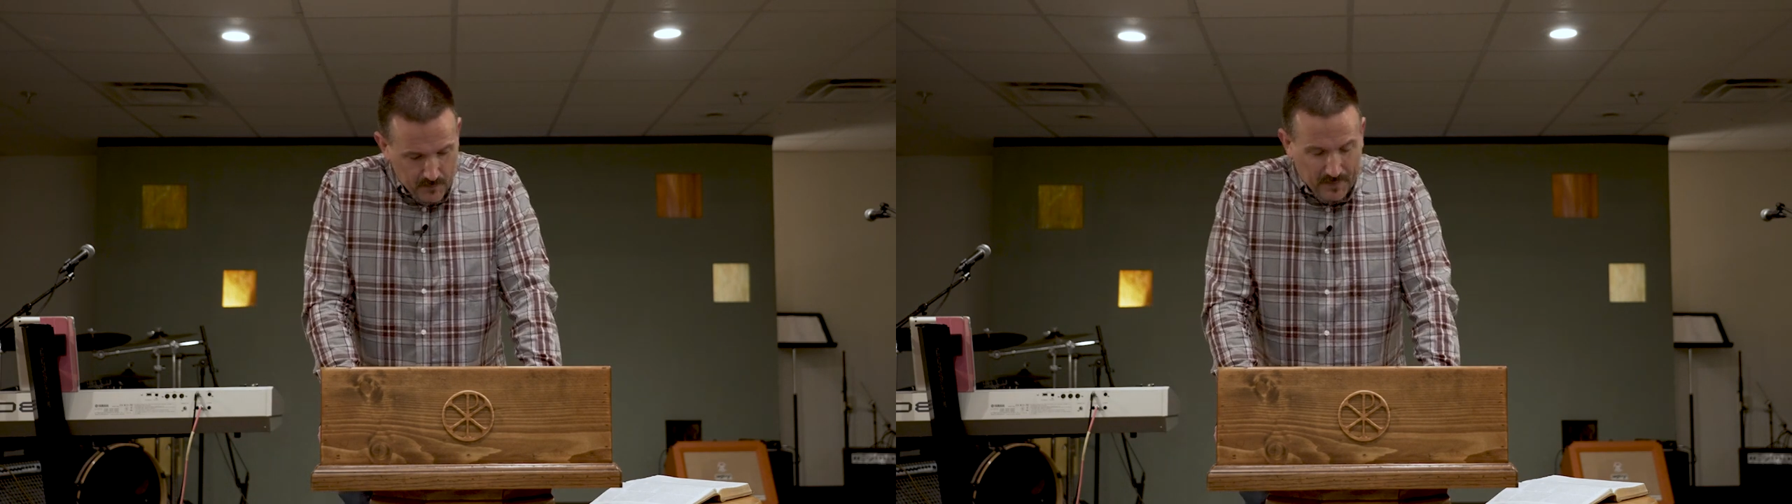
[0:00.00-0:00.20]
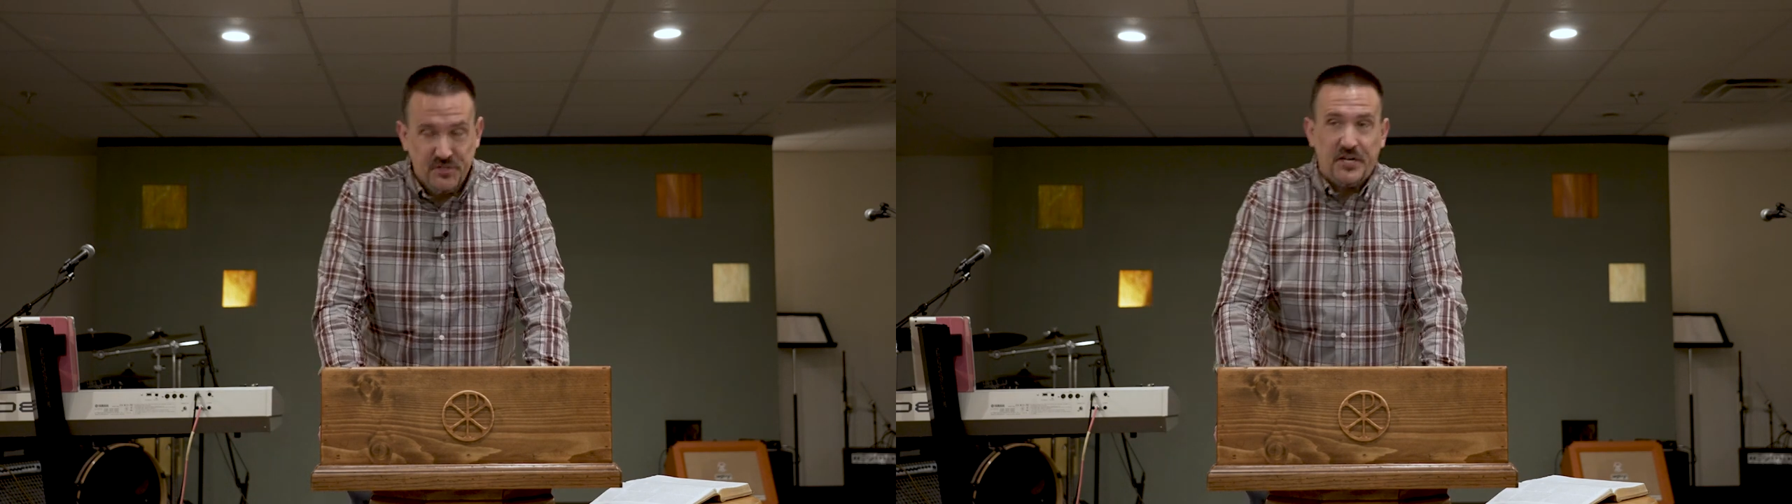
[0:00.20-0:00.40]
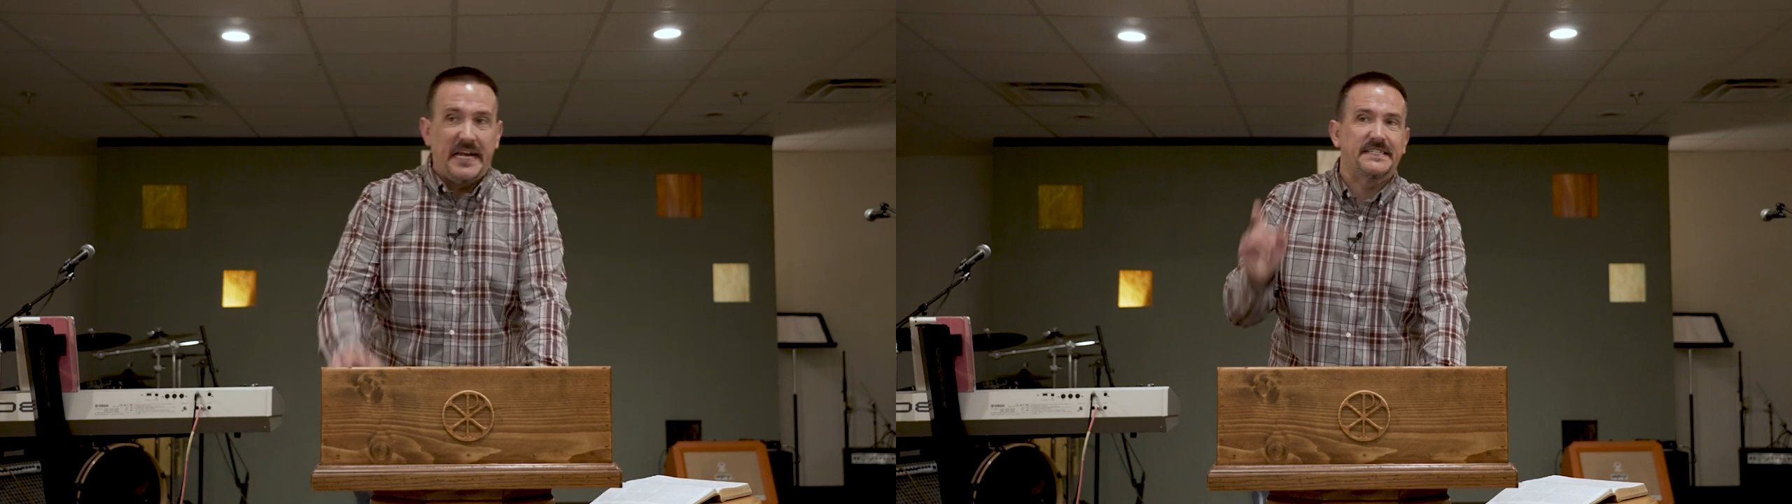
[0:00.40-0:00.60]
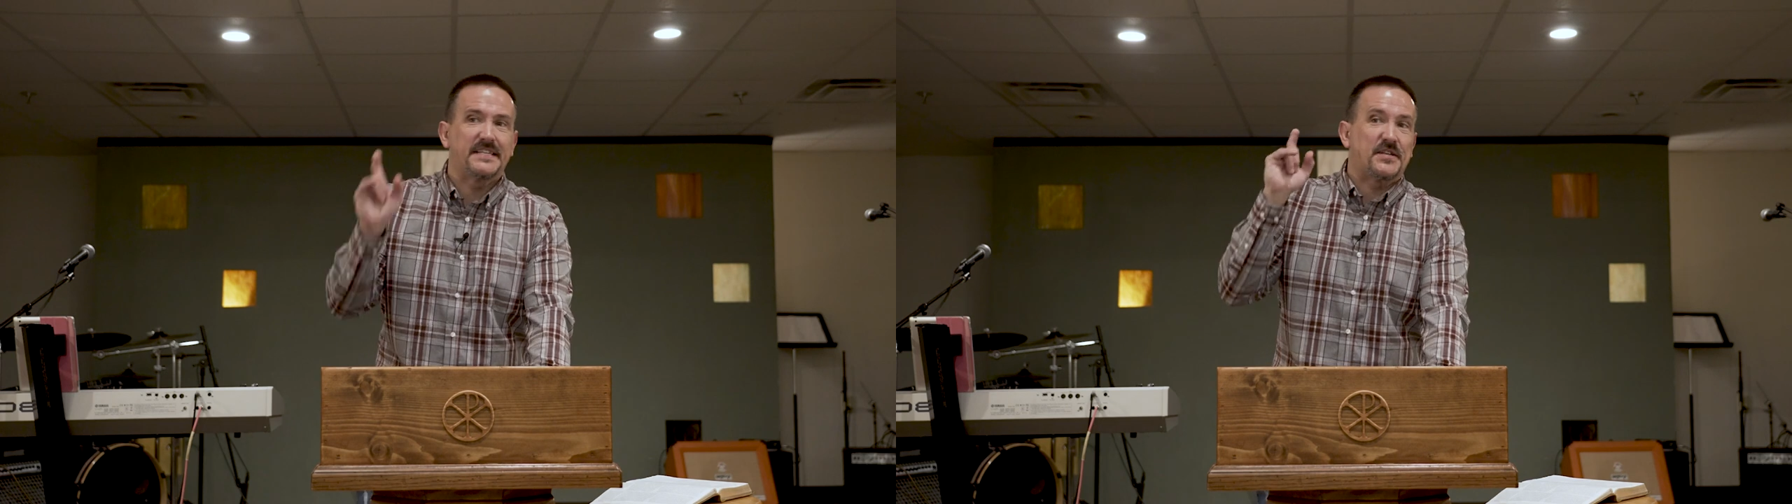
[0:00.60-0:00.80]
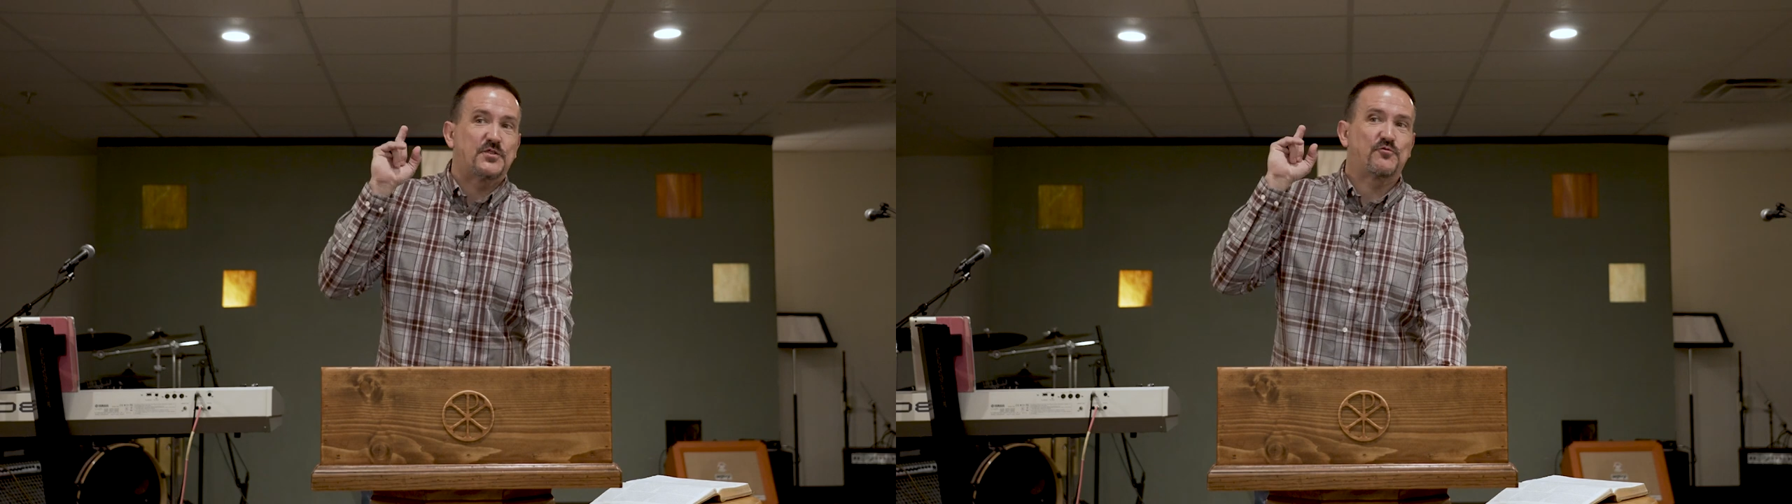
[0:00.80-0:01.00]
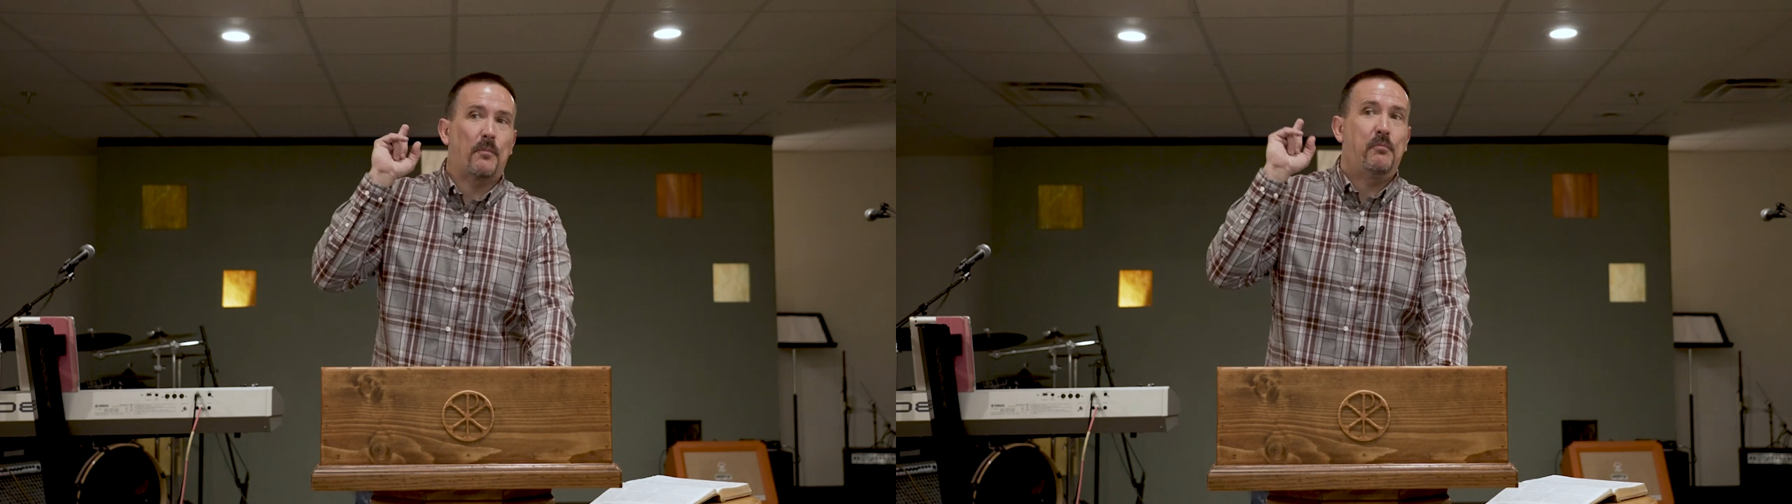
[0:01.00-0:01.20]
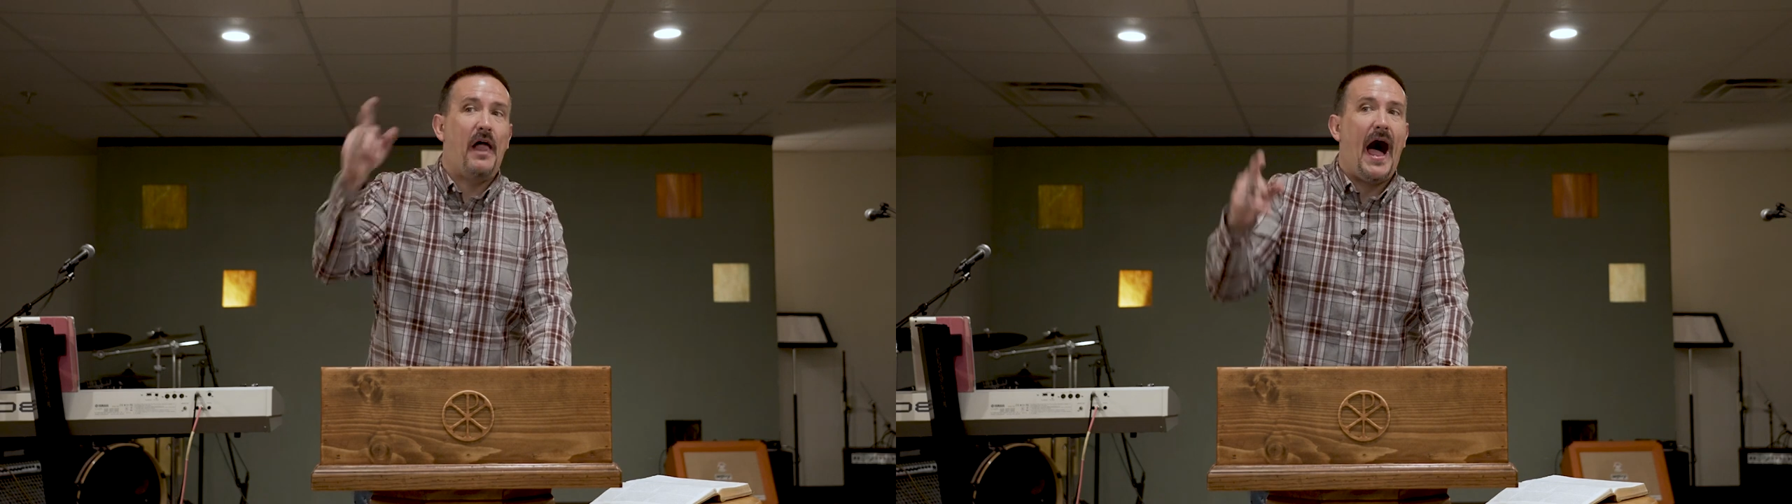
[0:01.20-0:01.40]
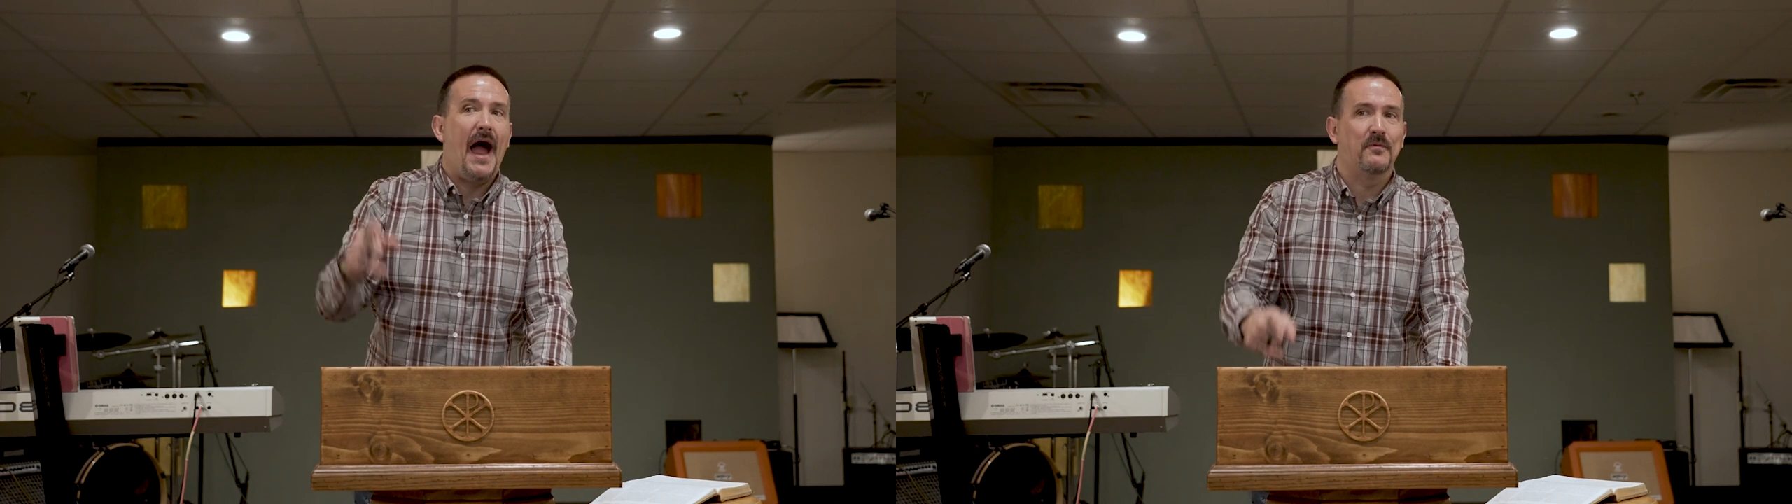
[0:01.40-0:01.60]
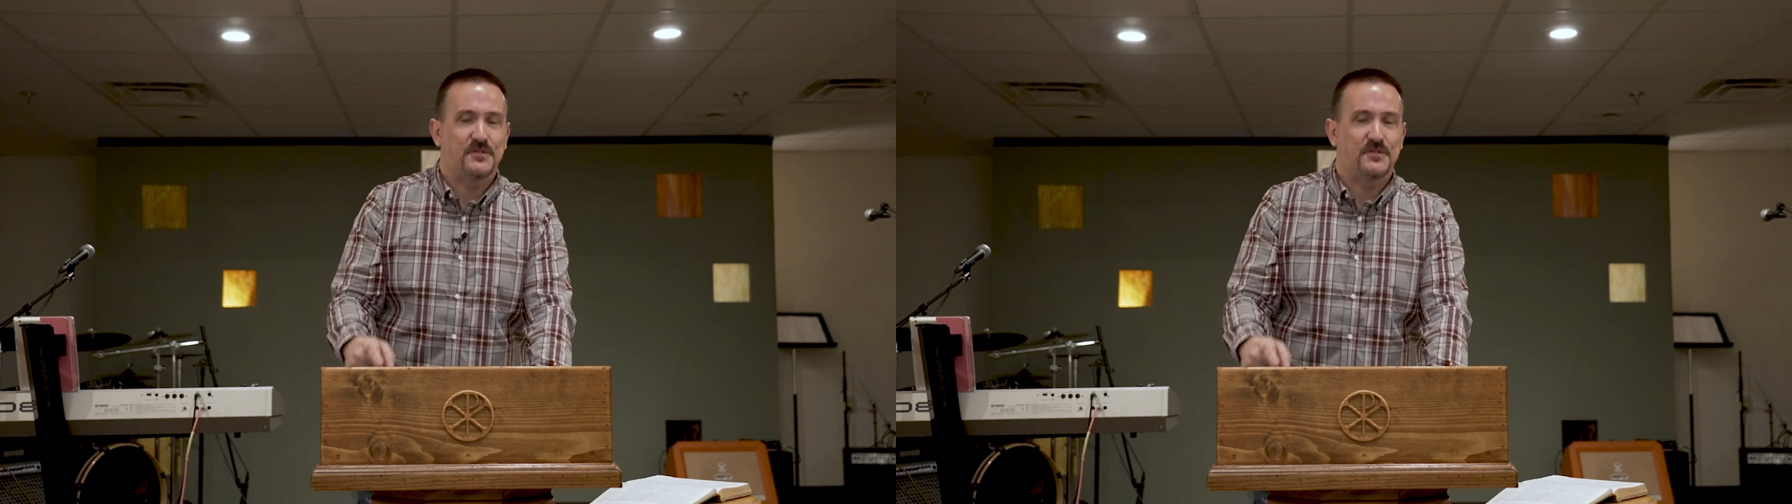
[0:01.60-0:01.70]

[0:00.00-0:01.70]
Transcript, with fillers: But Jesus' reply